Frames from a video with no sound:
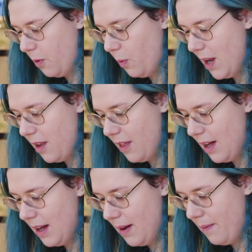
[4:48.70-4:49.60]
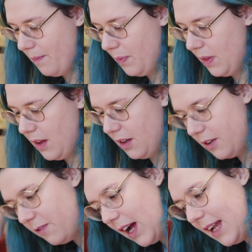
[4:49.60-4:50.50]
when the
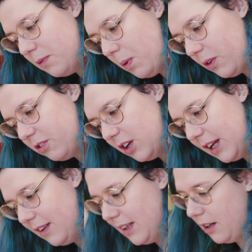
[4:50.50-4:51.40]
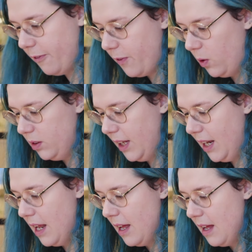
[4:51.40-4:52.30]
device posture is set to
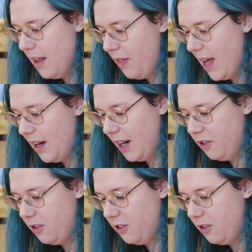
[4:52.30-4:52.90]
folded, then I